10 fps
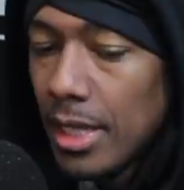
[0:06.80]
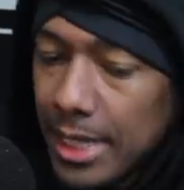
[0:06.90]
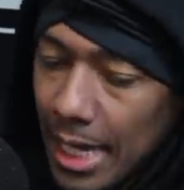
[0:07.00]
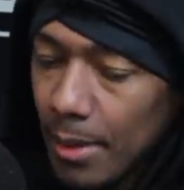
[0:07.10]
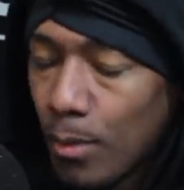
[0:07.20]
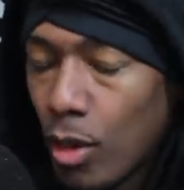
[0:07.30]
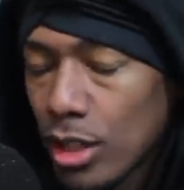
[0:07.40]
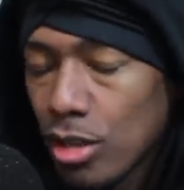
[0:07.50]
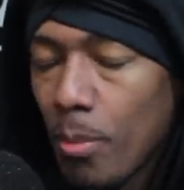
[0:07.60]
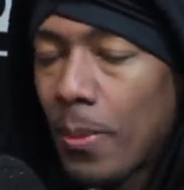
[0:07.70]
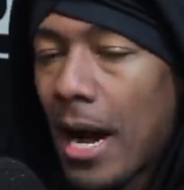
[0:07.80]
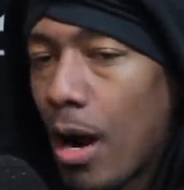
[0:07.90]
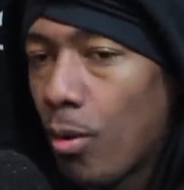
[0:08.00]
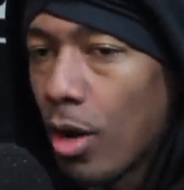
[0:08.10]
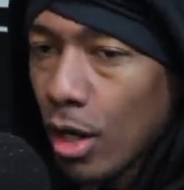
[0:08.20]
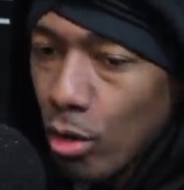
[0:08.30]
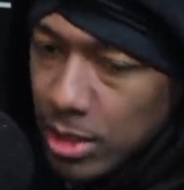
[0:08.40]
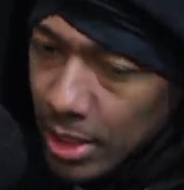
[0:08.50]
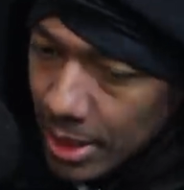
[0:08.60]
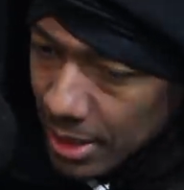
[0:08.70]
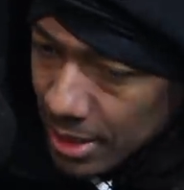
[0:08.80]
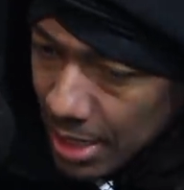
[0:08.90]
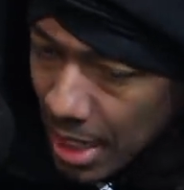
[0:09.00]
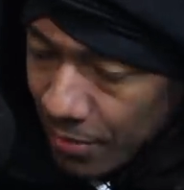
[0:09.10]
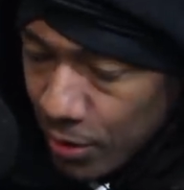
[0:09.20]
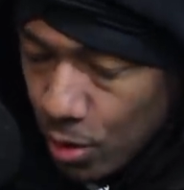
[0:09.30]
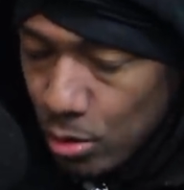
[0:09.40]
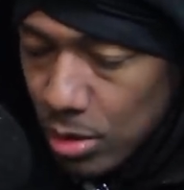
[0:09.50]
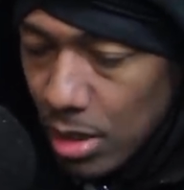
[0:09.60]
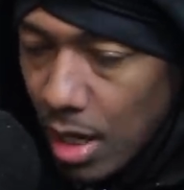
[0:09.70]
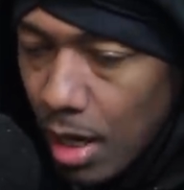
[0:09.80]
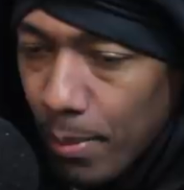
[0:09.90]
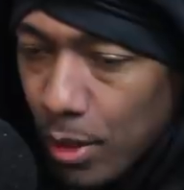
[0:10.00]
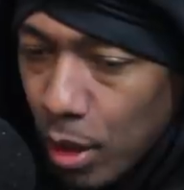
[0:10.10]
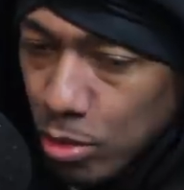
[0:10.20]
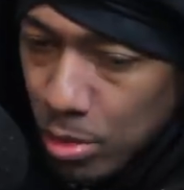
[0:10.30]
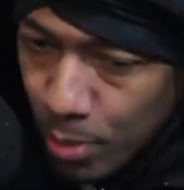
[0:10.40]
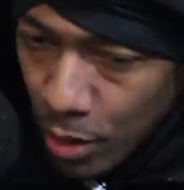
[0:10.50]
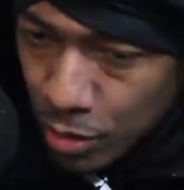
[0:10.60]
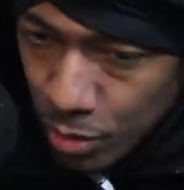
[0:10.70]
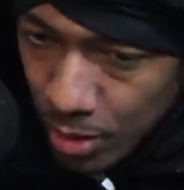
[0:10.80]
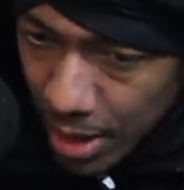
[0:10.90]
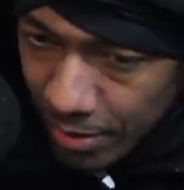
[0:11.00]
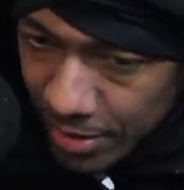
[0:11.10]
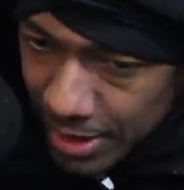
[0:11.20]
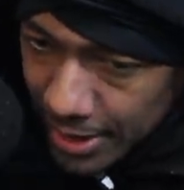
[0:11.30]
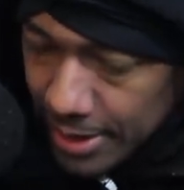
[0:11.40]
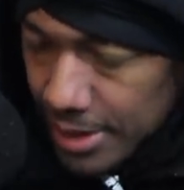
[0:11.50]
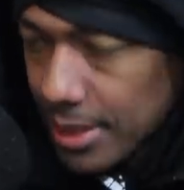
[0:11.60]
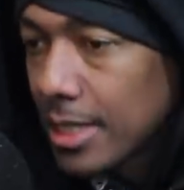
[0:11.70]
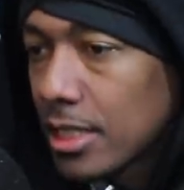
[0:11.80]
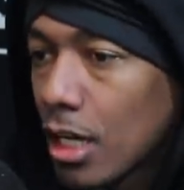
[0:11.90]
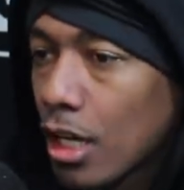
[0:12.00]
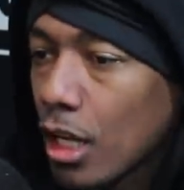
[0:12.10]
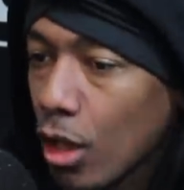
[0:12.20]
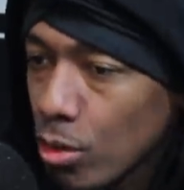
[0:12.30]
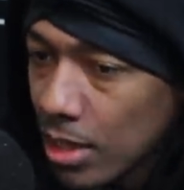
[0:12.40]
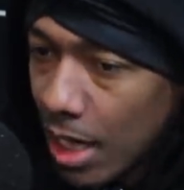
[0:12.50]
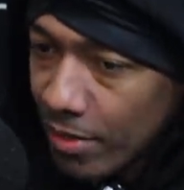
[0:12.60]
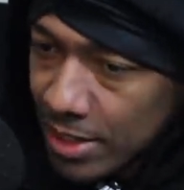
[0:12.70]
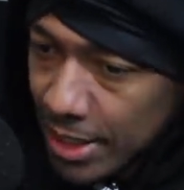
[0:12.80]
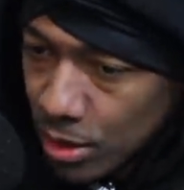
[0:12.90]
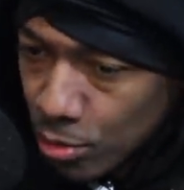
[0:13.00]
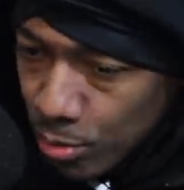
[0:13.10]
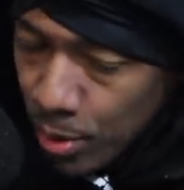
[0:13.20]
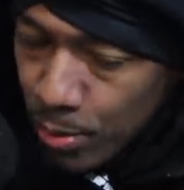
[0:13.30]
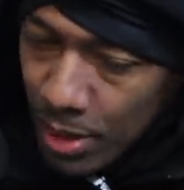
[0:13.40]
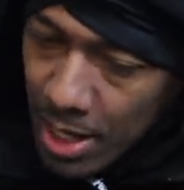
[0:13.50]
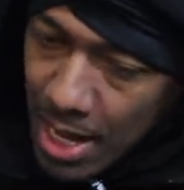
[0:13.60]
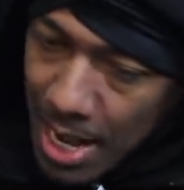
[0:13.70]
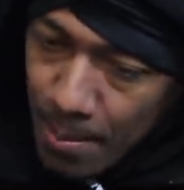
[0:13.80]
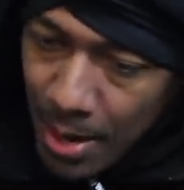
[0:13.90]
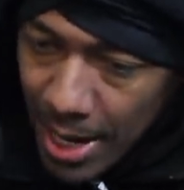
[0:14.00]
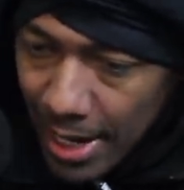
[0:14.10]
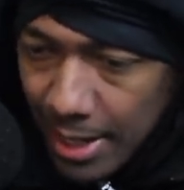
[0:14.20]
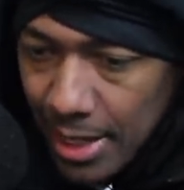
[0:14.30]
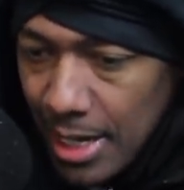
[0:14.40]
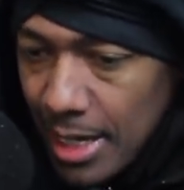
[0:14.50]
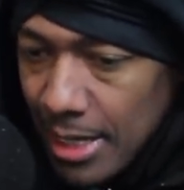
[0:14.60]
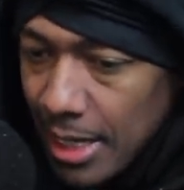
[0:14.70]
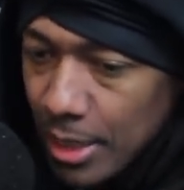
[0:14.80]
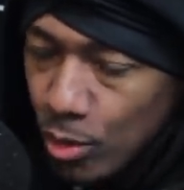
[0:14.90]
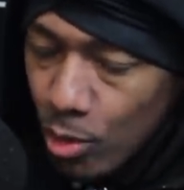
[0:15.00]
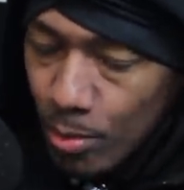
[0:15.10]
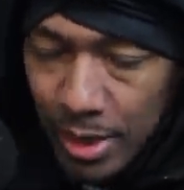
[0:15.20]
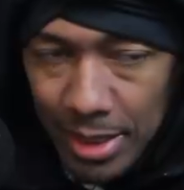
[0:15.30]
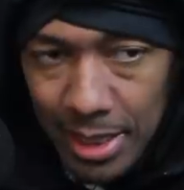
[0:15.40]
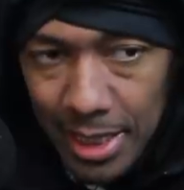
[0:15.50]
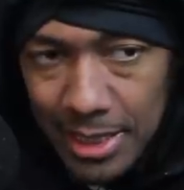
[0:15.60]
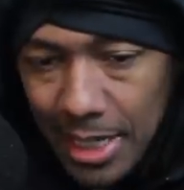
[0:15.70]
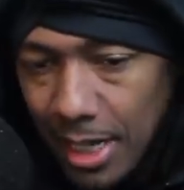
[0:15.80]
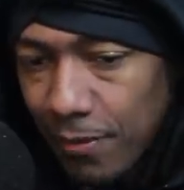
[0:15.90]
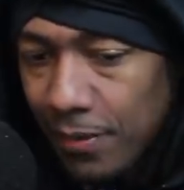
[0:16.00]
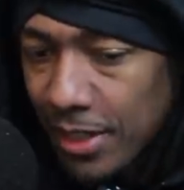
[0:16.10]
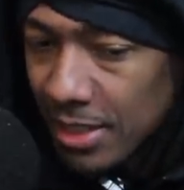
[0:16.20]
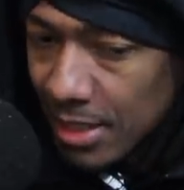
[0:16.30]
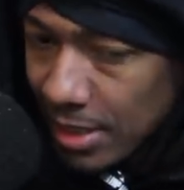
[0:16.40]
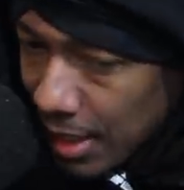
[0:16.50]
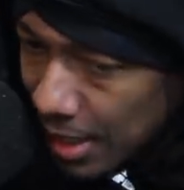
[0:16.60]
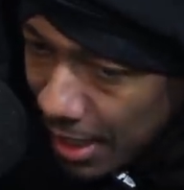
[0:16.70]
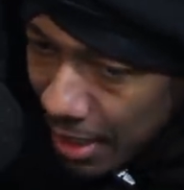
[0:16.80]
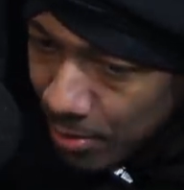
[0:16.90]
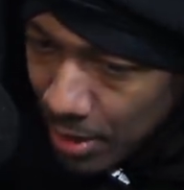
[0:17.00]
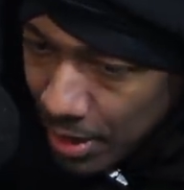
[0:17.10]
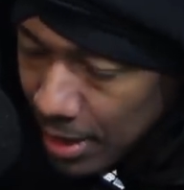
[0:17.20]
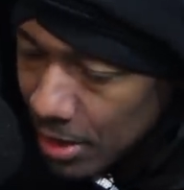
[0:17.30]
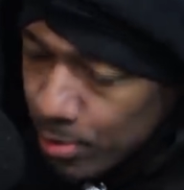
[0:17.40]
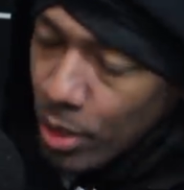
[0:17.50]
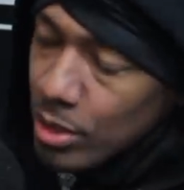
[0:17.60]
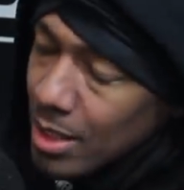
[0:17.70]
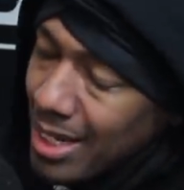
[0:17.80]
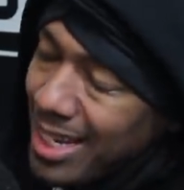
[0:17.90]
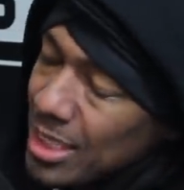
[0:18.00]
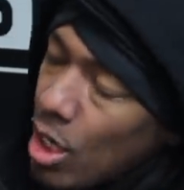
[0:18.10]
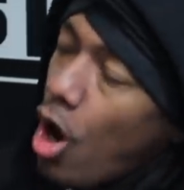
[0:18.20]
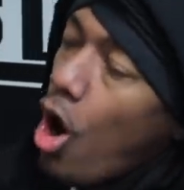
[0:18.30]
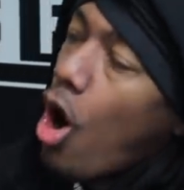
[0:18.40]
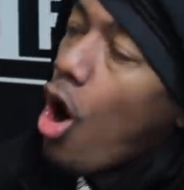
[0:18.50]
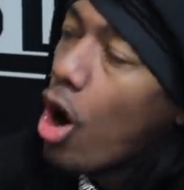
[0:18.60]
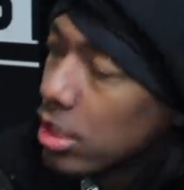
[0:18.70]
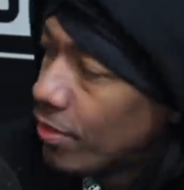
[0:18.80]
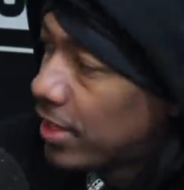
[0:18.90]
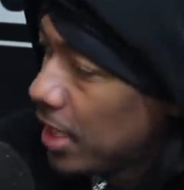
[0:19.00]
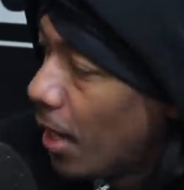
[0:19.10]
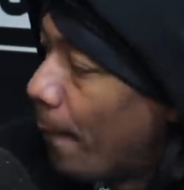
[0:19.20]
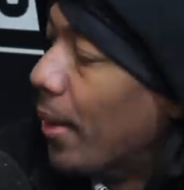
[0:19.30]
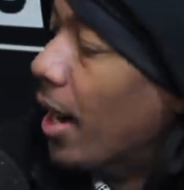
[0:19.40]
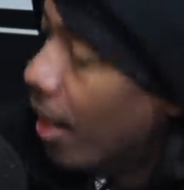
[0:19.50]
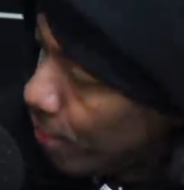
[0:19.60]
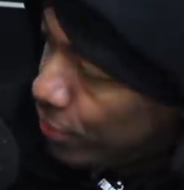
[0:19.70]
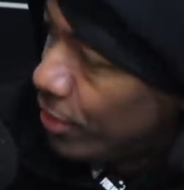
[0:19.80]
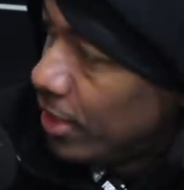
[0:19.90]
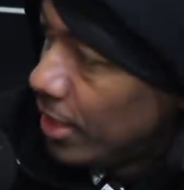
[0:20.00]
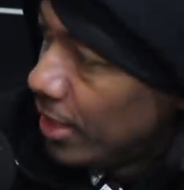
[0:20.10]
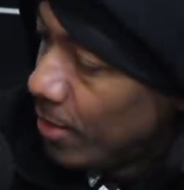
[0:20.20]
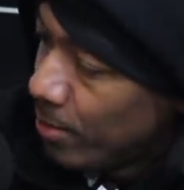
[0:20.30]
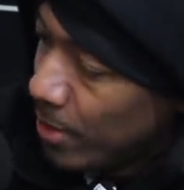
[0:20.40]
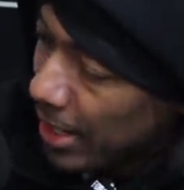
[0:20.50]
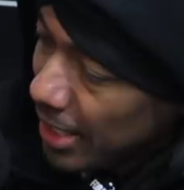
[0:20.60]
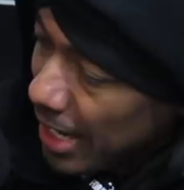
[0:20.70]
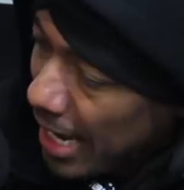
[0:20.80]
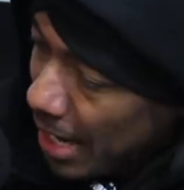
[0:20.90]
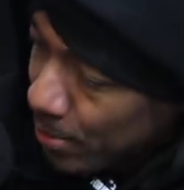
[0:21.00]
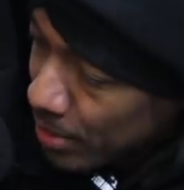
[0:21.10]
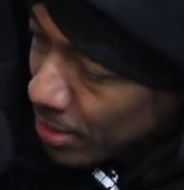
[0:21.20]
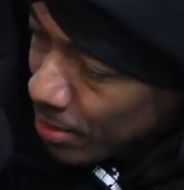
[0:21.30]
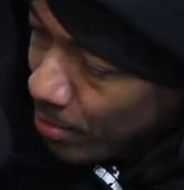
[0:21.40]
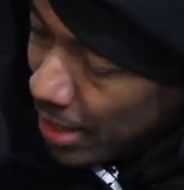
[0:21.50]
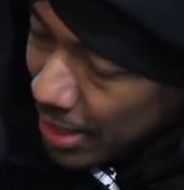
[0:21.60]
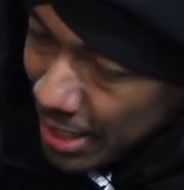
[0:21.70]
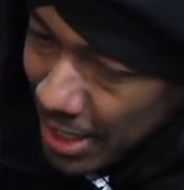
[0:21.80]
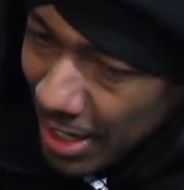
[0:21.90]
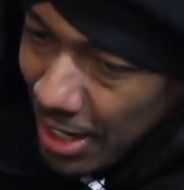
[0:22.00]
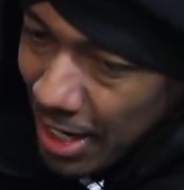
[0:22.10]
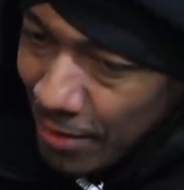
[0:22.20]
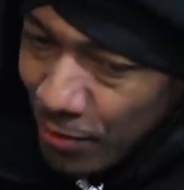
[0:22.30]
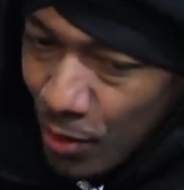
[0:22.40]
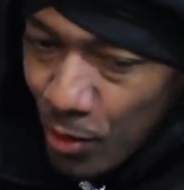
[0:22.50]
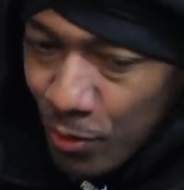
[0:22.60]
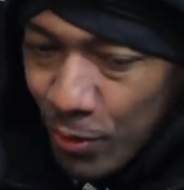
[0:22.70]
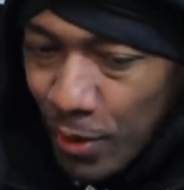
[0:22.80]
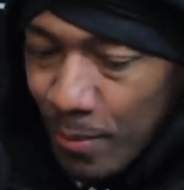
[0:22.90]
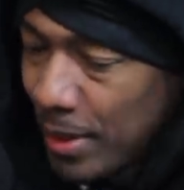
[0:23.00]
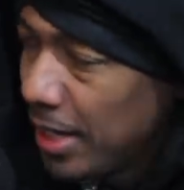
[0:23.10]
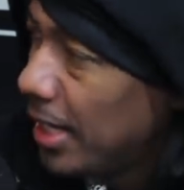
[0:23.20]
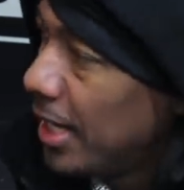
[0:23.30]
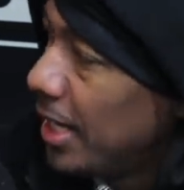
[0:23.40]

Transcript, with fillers: Nick Cannon Mornings on Power 106. It's time for those up close and personal conversations. Just close conversations with people that I admire, that are doing big things, and that are fixtures in the game. And this person is all of the above, making it happen. Somebody that I, have known for a minute,